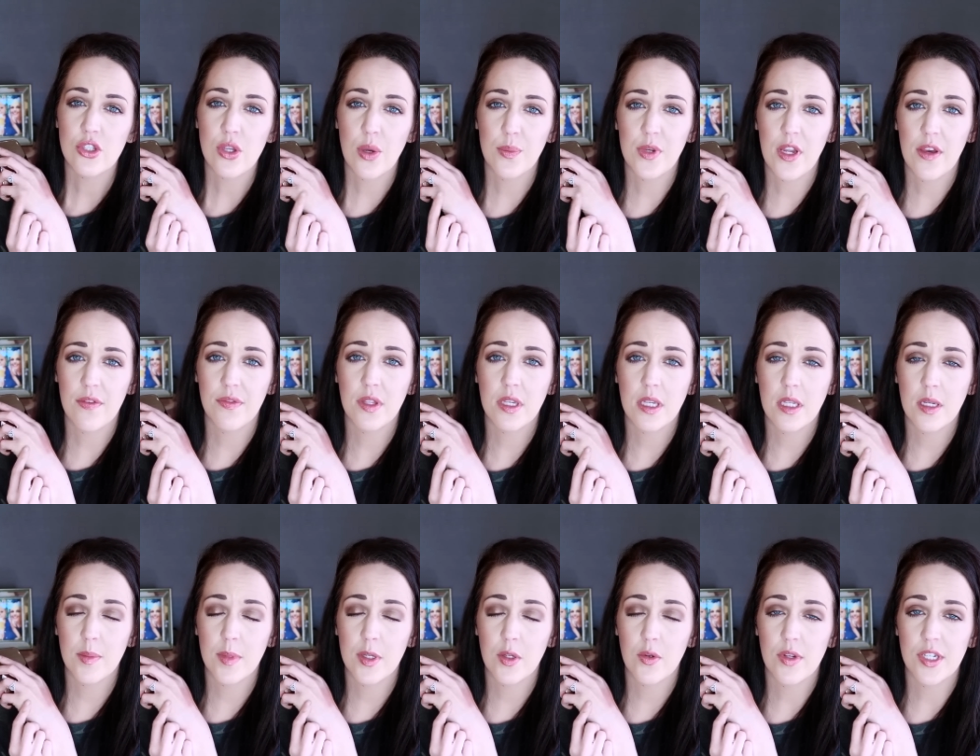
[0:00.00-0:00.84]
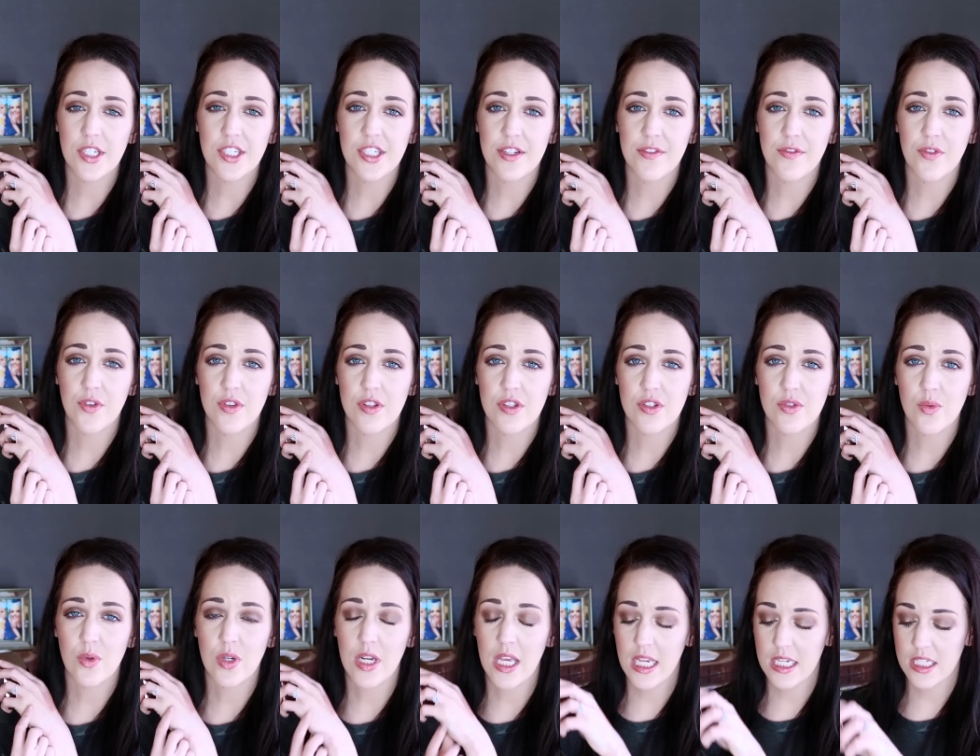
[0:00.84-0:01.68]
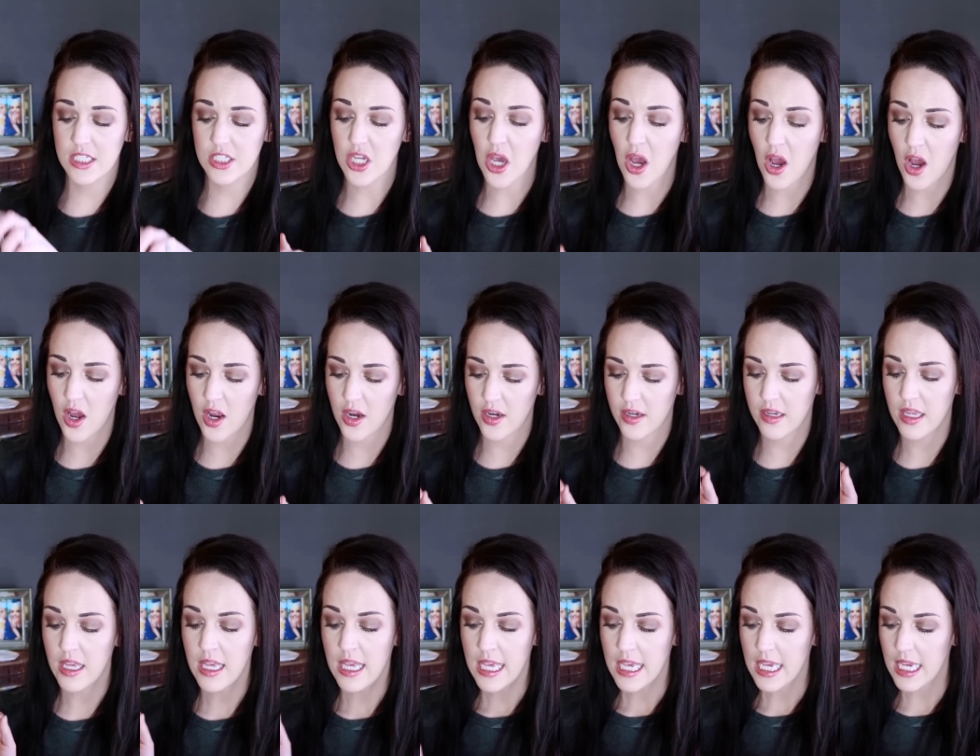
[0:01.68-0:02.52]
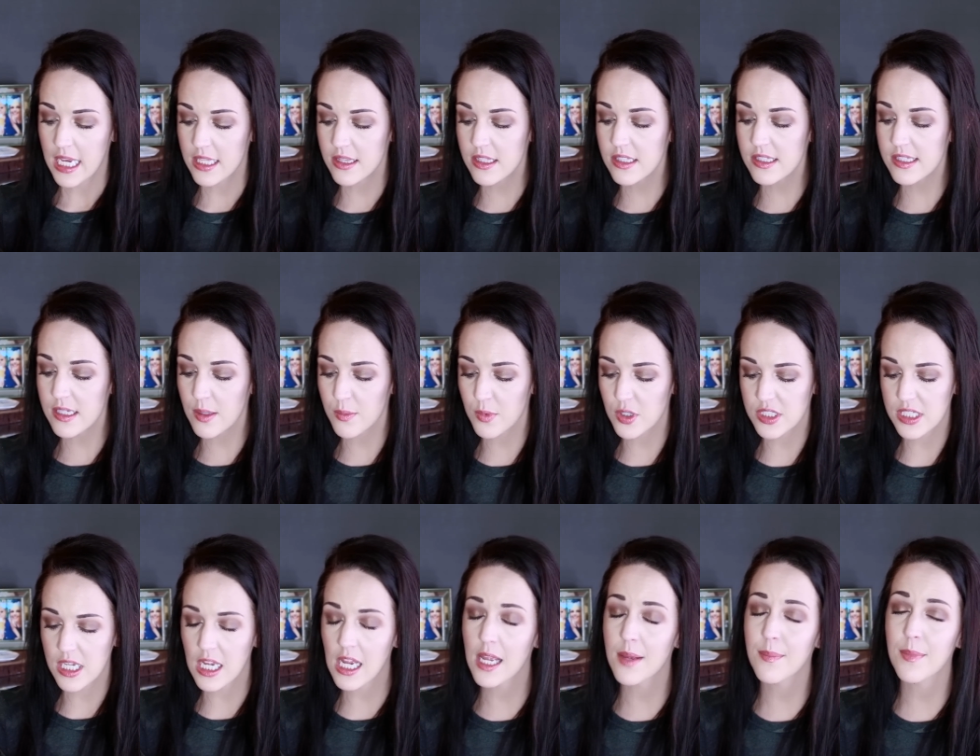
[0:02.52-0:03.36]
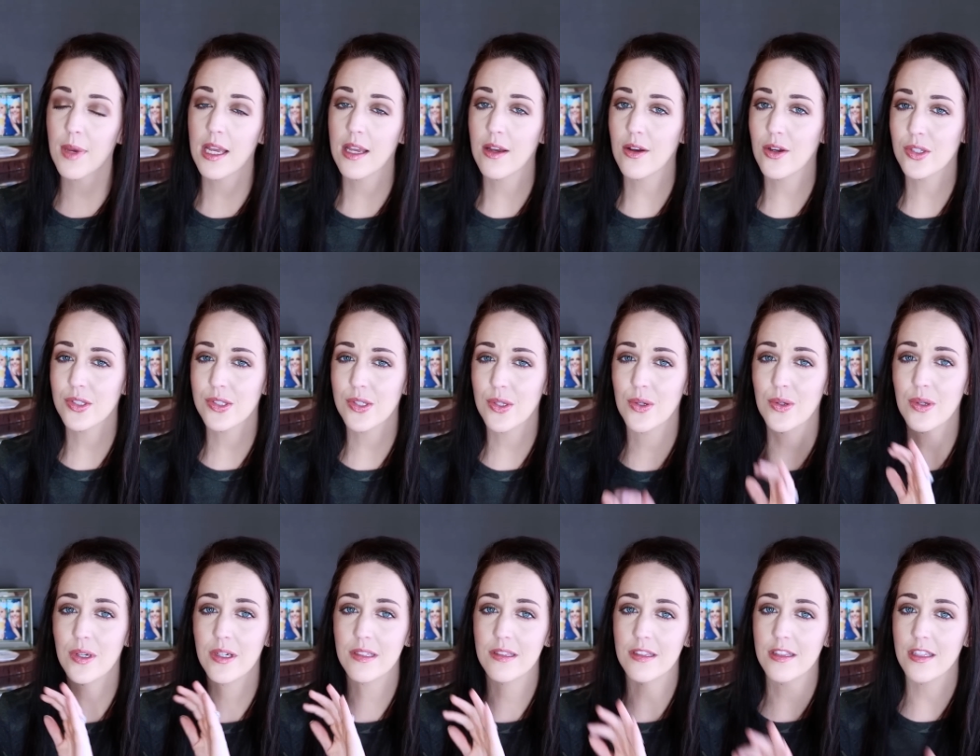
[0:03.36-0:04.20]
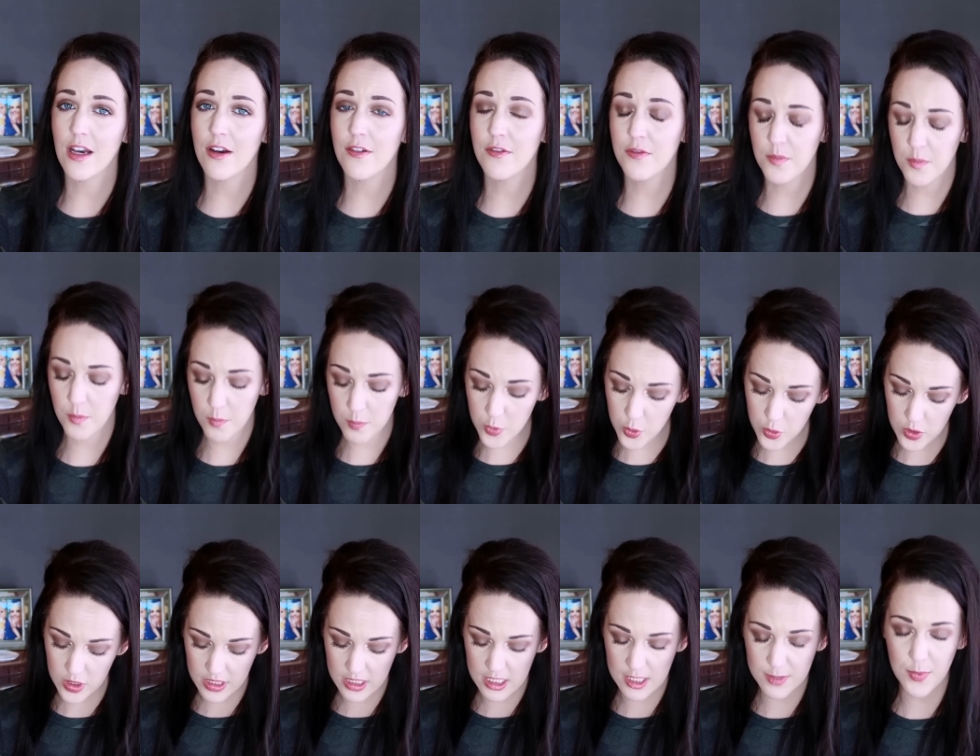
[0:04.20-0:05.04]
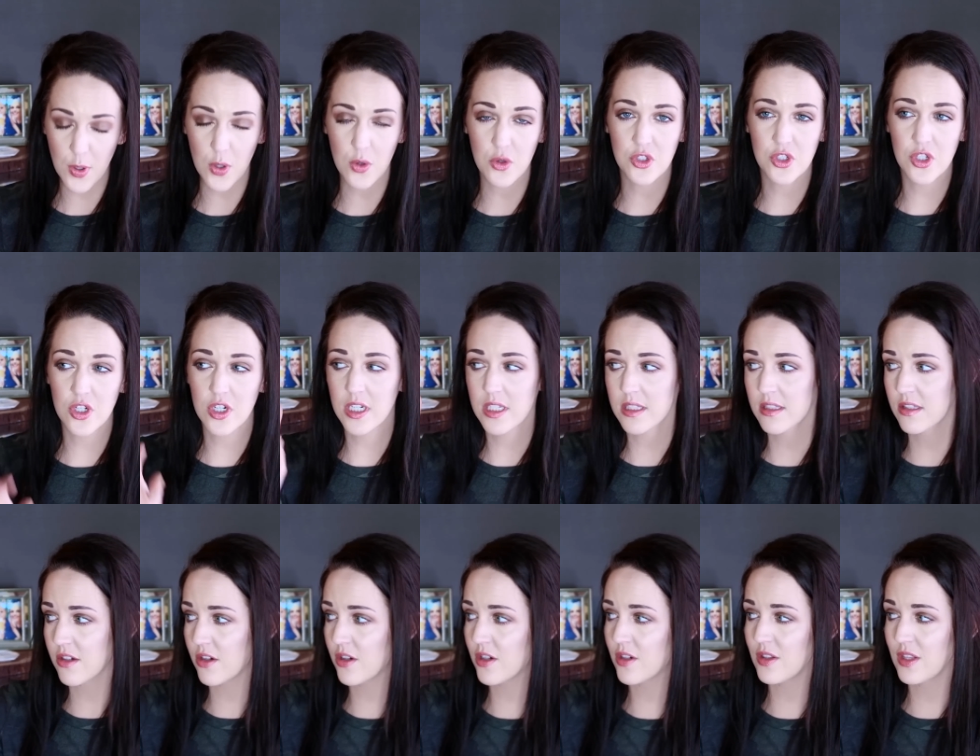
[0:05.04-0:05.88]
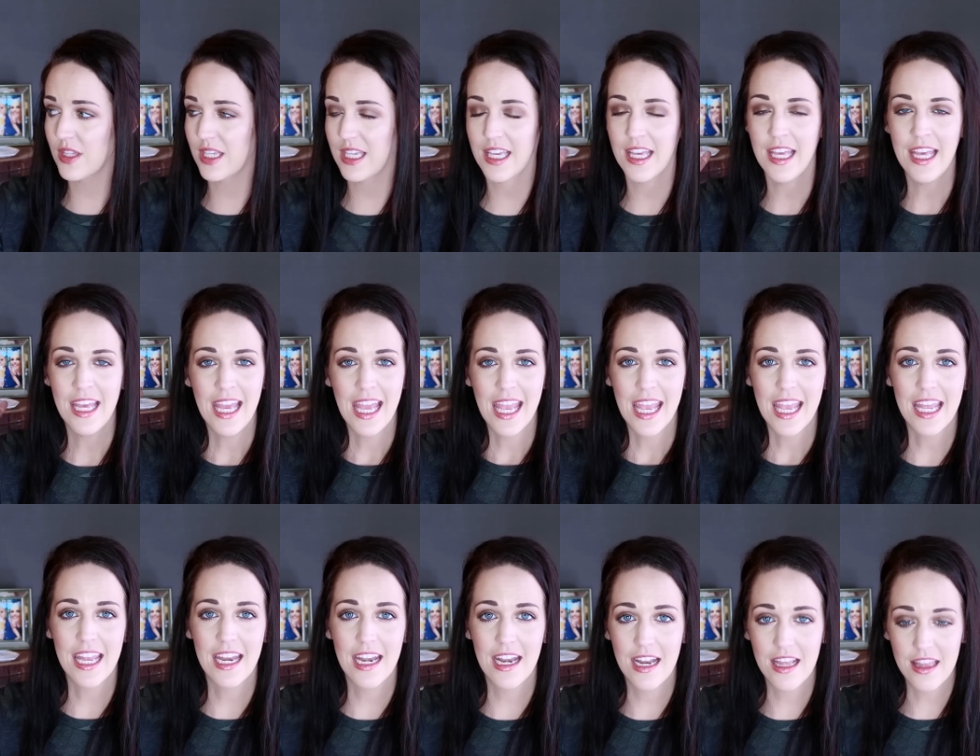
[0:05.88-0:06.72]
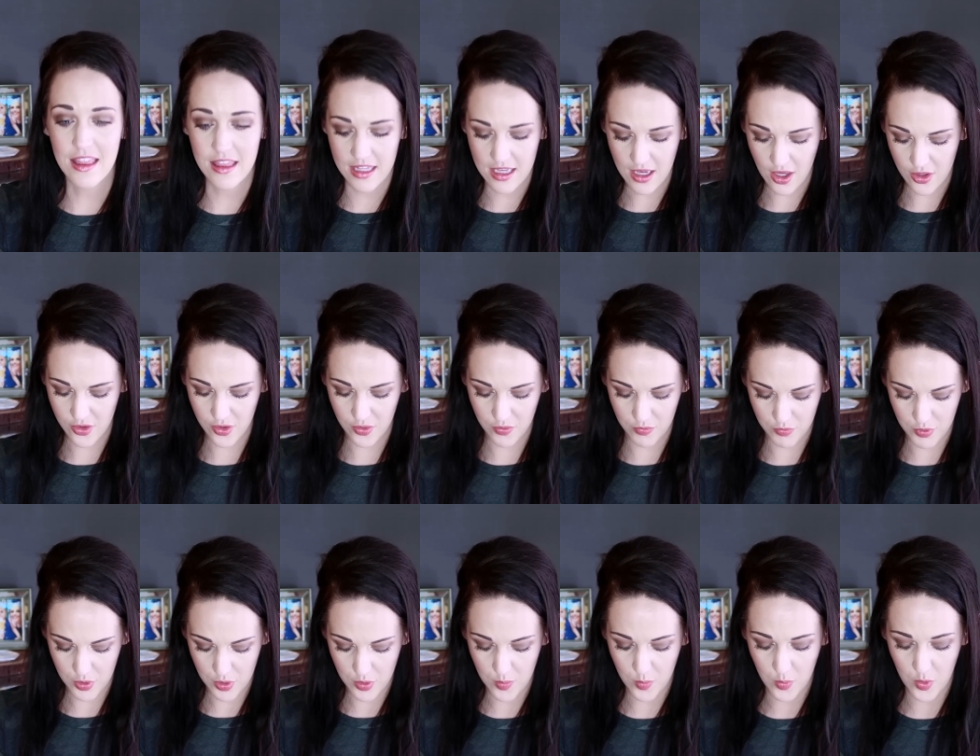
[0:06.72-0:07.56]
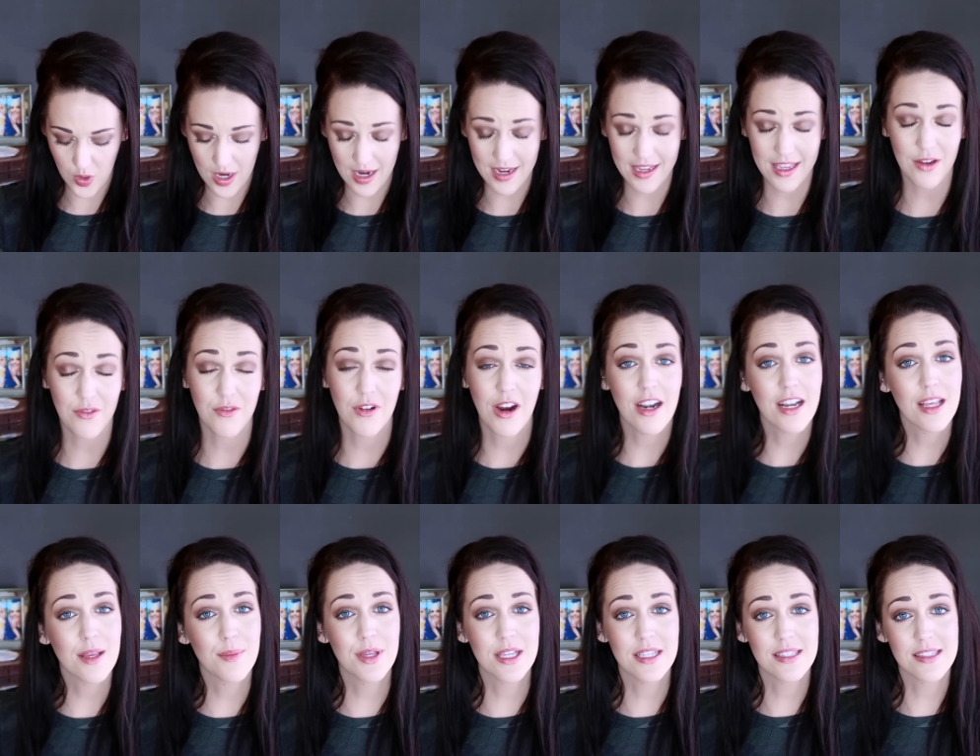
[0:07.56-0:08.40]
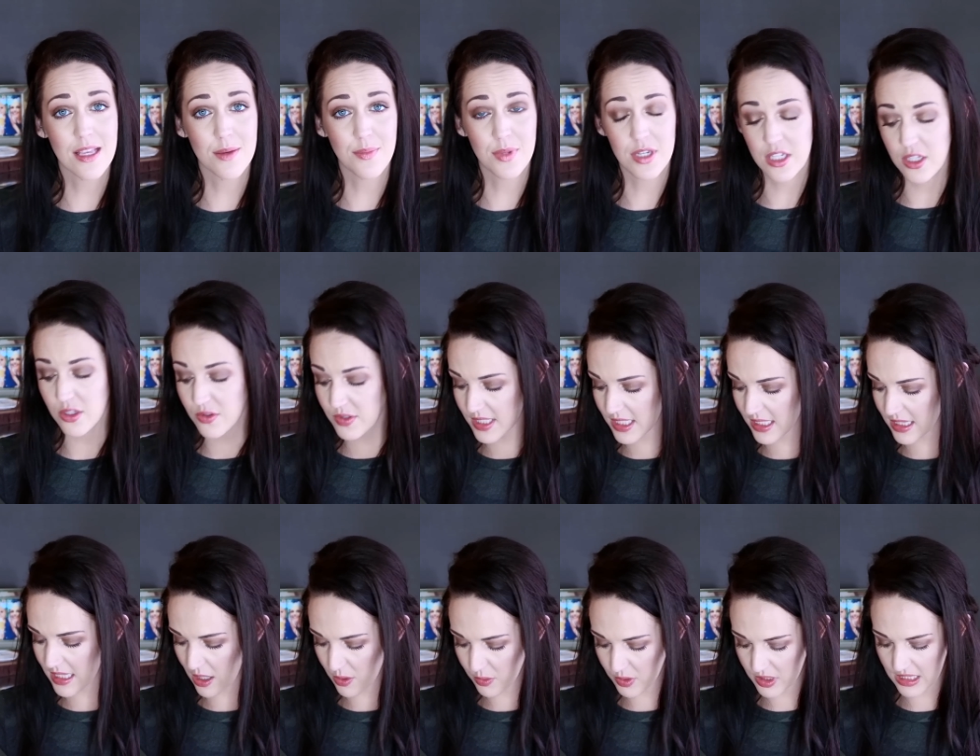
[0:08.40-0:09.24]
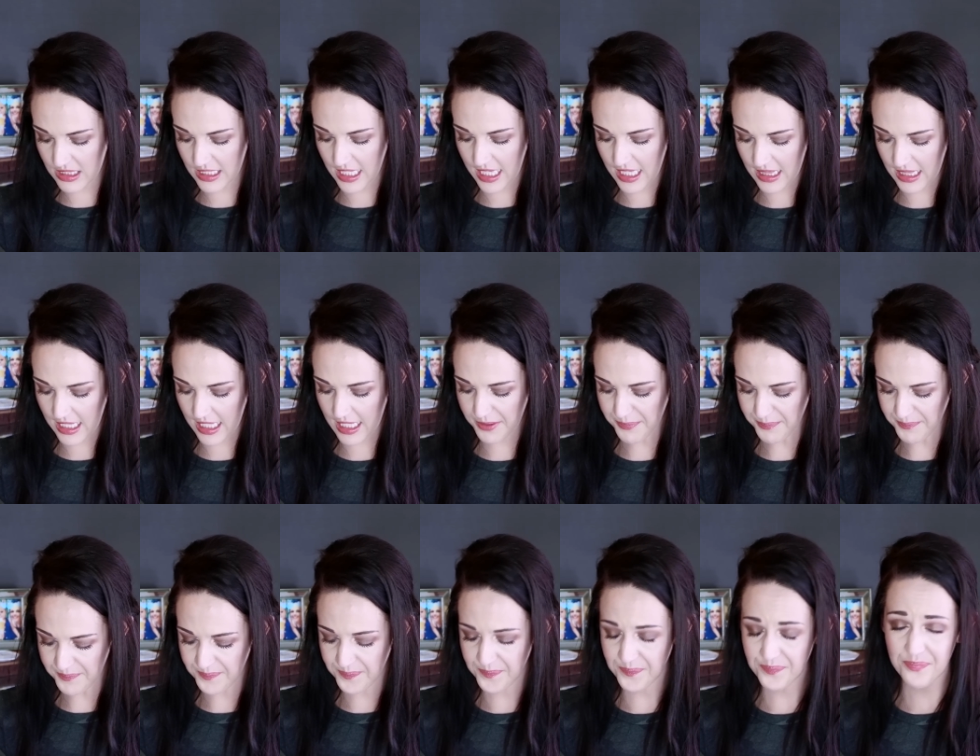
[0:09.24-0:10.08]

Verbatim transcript: So I'm definitely going to be reaching for this one a ton in the summertime. I also love Mood Exposure. It's currently in the other room where I get ready because I've been using that one lately.